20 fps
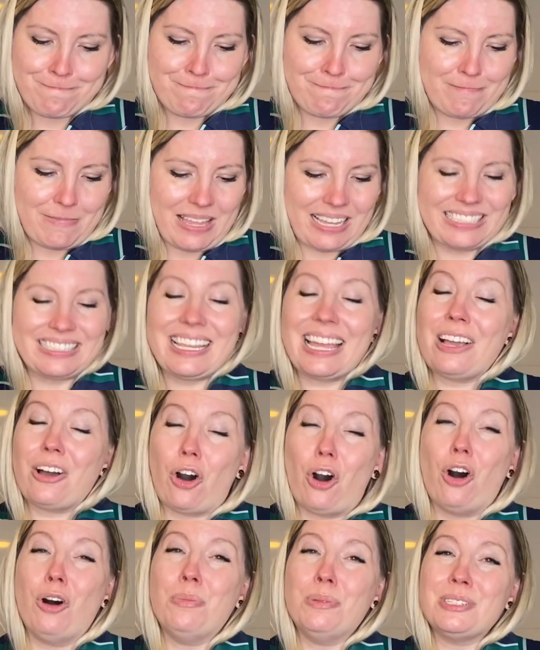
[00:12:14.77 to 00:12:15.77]

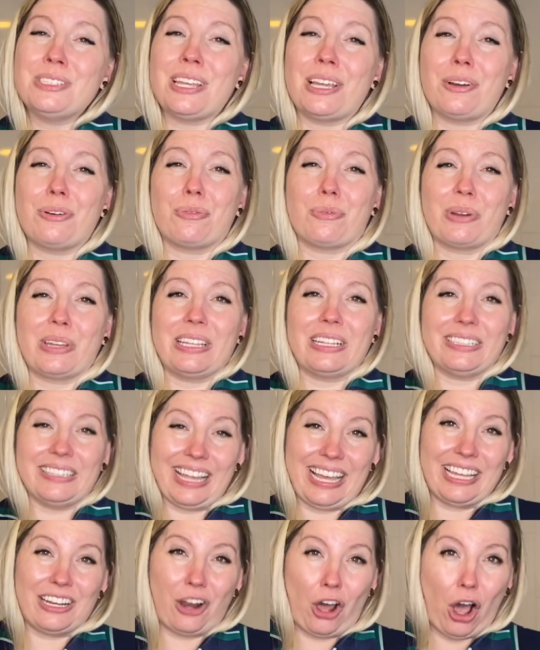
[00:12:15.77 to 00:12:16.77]
like a really
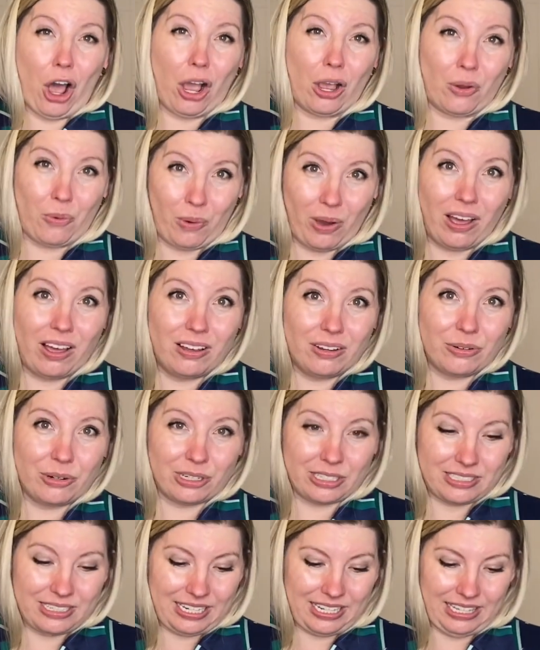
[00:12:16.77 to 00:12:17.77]
light aqua
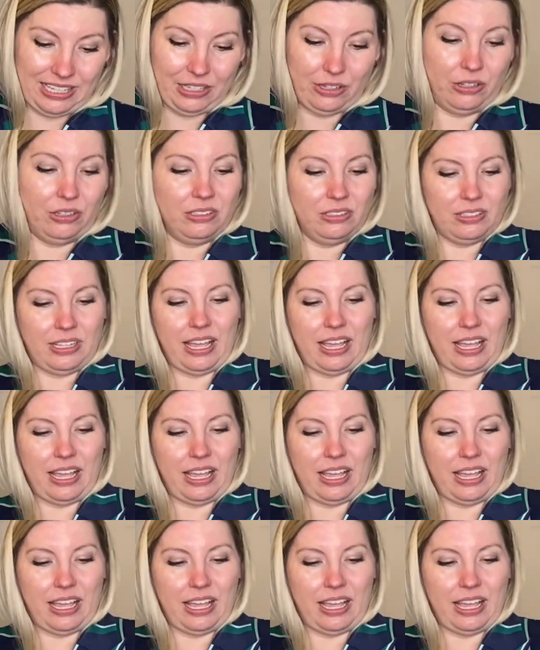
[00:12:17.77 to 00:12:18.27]
or teal,